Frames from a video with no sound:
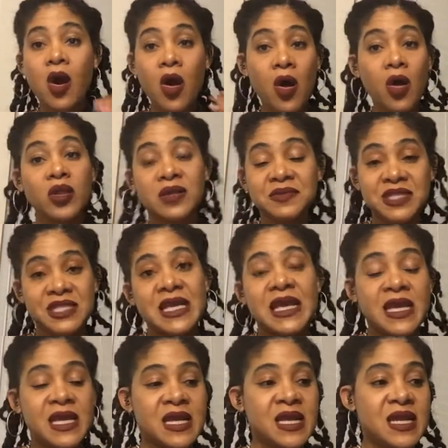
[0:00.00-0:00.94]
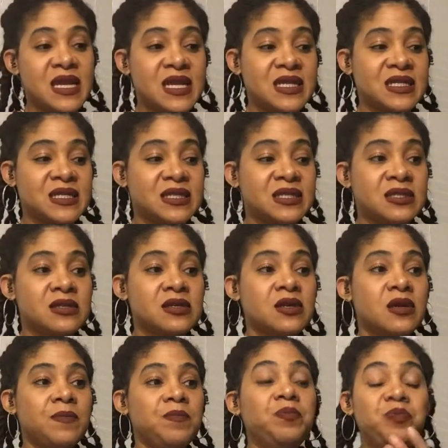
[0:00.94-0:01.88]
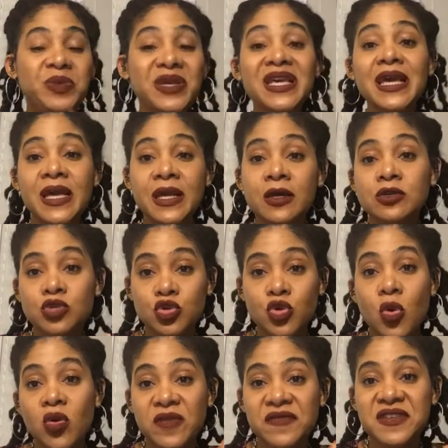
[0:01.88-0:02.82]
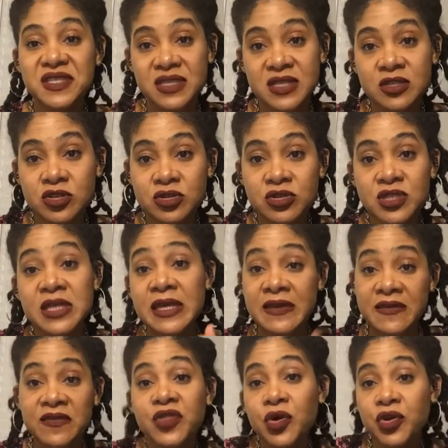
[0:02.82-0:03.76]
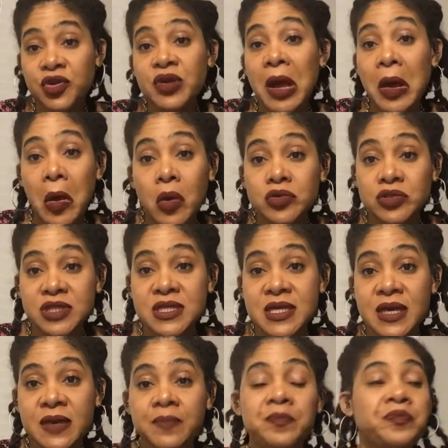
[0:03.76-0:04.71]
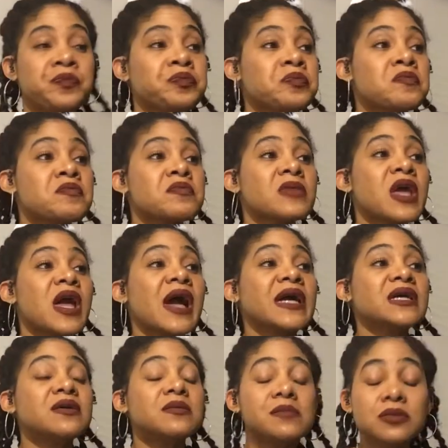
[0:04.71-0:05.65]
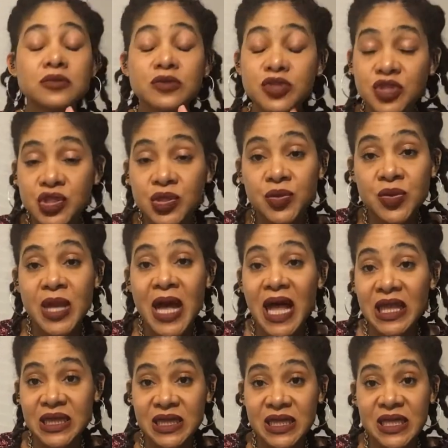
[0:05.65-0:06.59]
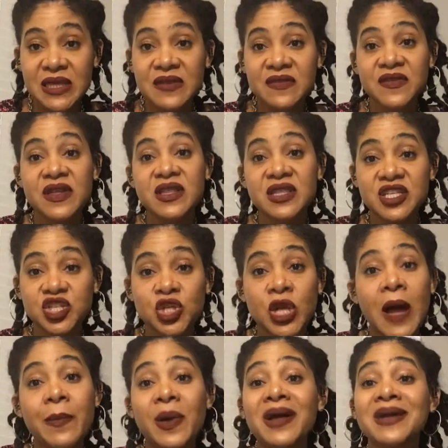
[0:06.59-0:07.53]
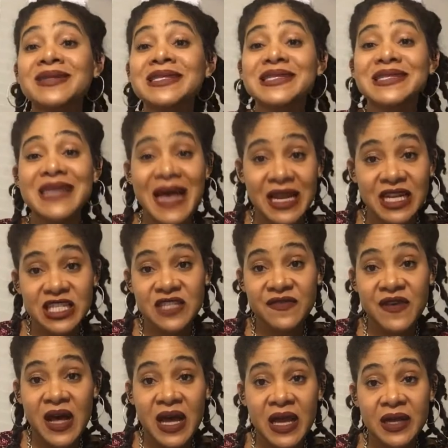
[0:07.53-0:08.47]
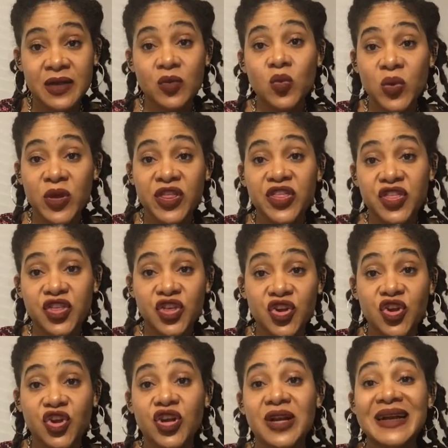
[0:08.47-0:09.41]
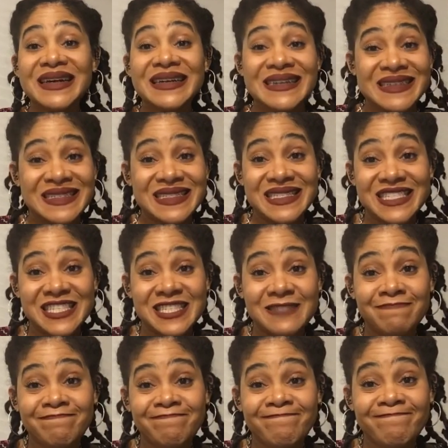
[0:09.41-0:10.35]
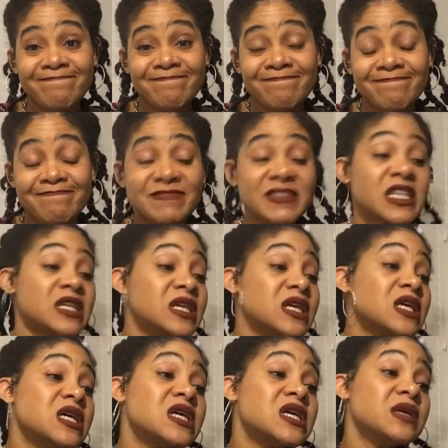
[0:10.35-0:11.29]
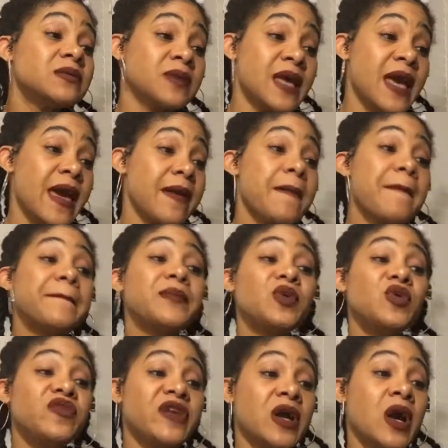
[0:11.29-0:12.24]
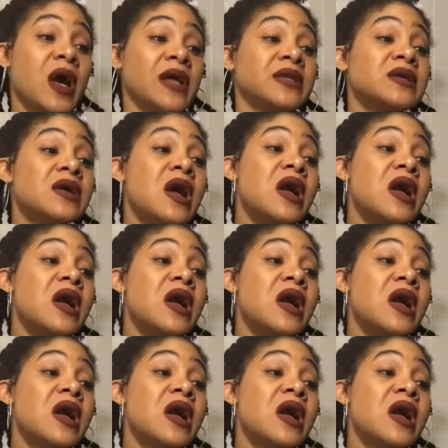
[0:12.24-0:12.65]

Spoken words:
All I'm saying is be in control of the scissors, even though you're not holding them. Do not leave the shop unsatisfied with your cuts. Okay, moving on.